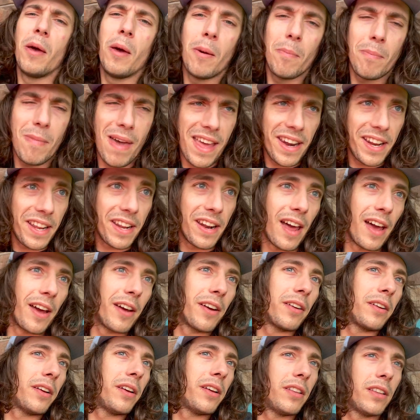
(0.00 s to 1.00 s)
Maddie and I
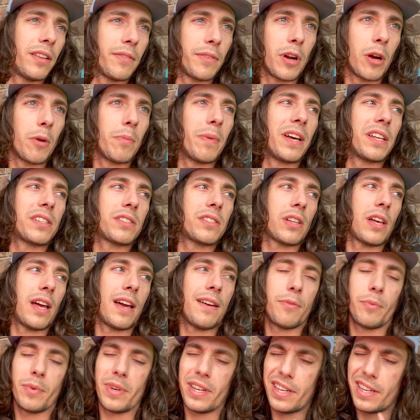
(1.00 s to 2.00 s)
are living our best
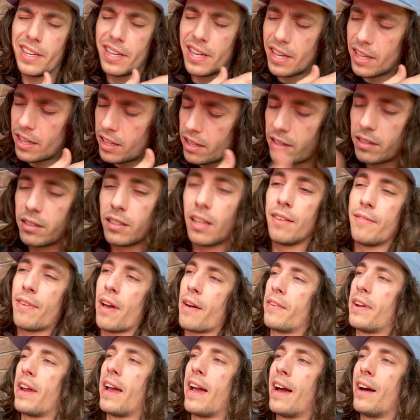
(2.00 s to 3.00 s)
life. We love
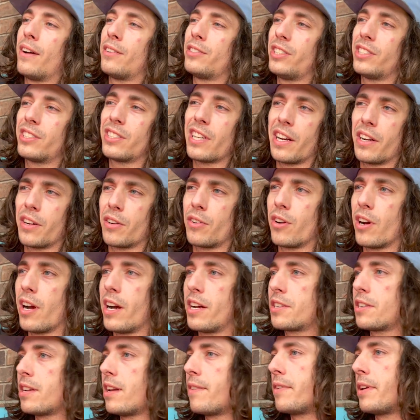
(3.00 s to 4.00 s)
having a house. It's got a
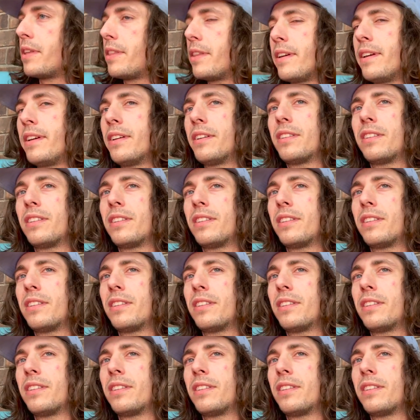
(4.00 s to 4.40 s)
garage and everything.